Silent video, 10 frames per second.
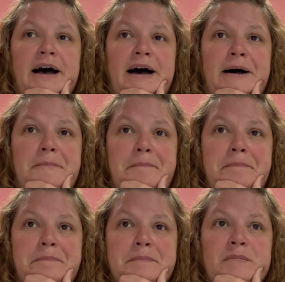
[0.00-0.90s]
I
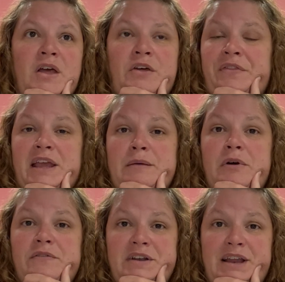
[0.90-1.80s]
thought they came
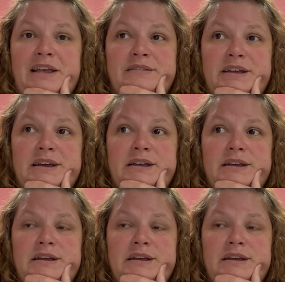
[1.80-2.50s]
out fantastic.